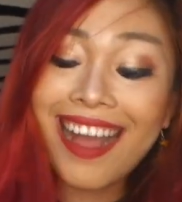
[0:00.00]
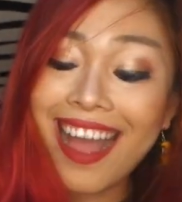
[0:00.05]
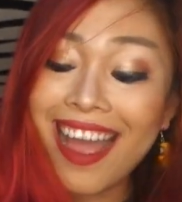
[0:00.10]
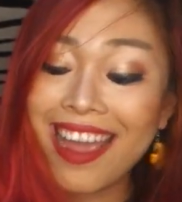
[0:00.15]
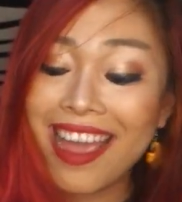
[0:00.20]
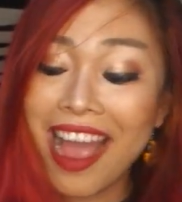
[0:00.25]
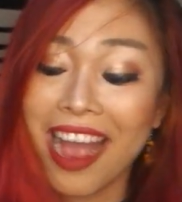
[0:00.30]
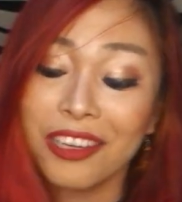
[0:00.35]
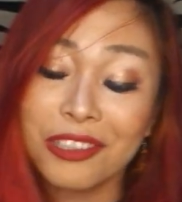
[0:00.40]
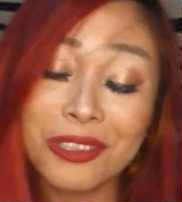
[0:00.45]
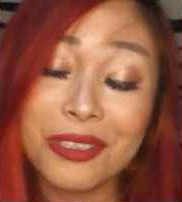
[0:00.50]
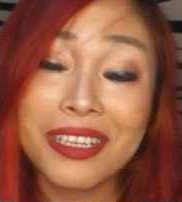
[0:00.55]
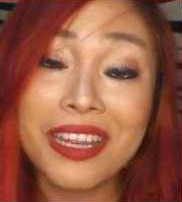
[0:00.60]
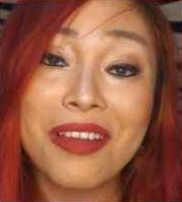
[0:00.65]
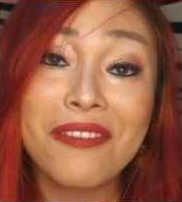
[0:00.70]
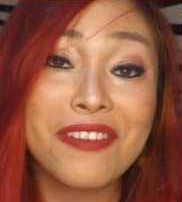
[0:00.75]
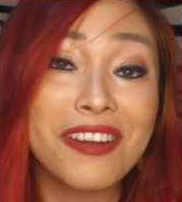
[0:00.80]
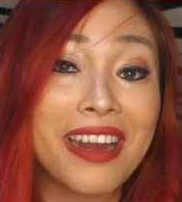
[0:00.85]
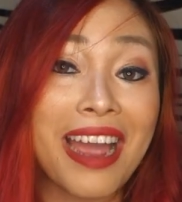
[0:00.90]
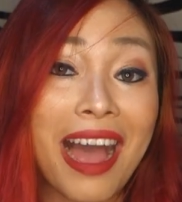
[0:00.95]
I actually
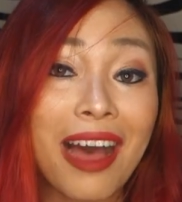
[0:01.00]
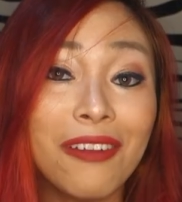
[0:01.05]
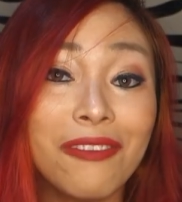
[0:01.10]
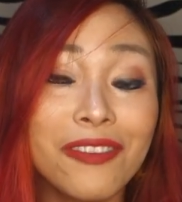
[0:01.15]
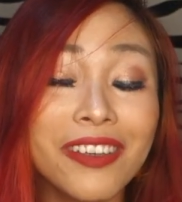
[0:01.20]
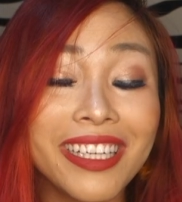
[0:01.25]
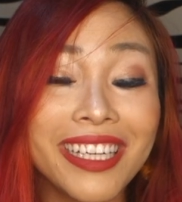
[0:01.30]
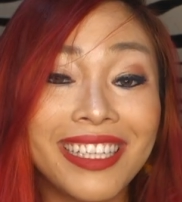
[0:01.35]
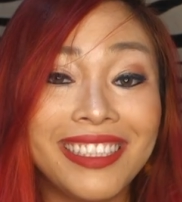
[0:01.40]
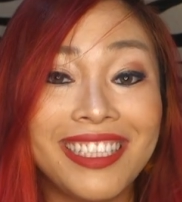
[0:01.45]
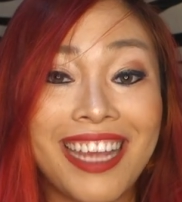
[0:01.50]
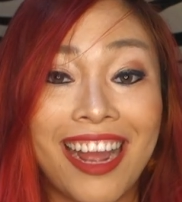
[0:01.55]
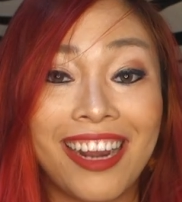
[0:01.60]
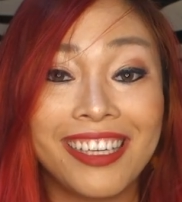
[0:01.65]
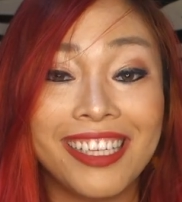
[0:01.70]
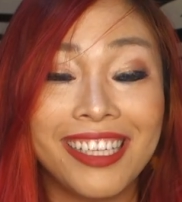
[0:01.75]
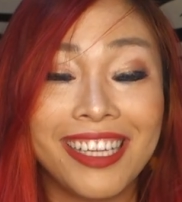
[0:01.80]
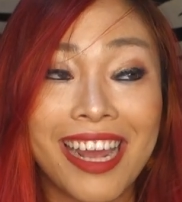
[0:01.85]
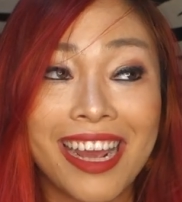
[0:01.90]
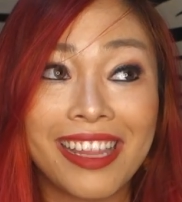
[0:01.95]
have an outfit
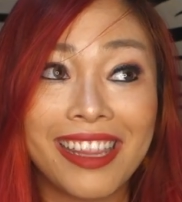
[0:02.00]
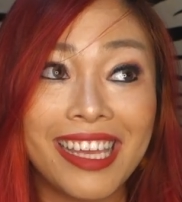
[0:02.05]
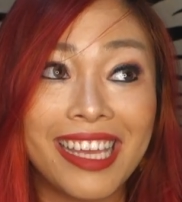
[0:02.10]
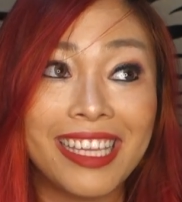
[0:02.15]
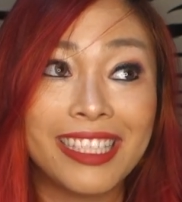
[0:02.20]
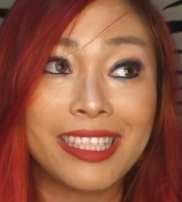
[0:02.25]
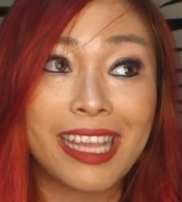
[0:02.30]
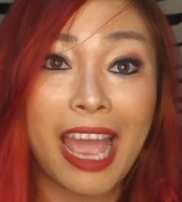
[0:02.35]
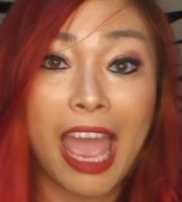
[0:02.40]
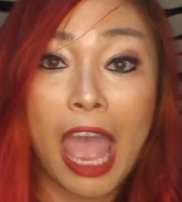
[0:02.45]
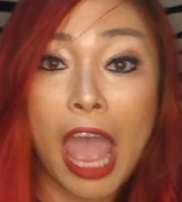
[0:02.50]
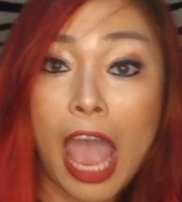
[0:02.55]
exactly like this.